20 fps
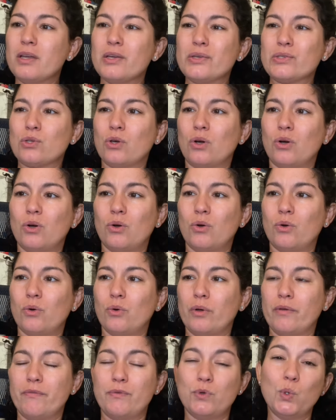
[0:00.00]

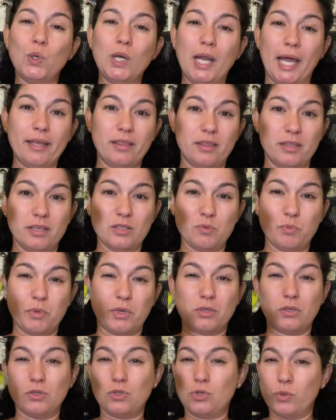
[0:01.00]
So if you like this
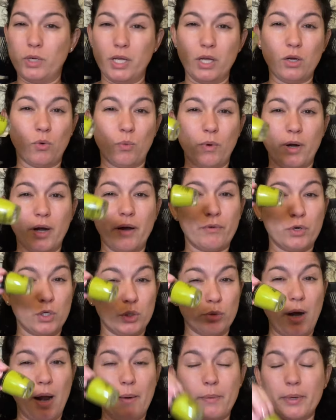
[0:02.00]
because it's unique or whatever,
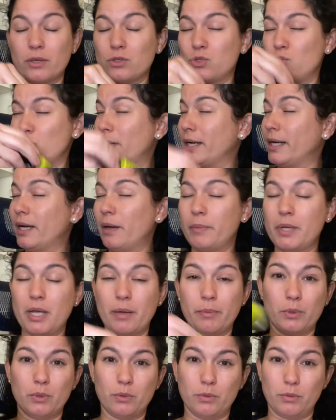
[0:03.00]
grab it because you might not be
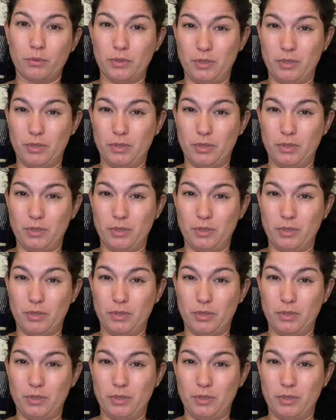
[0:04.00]
able to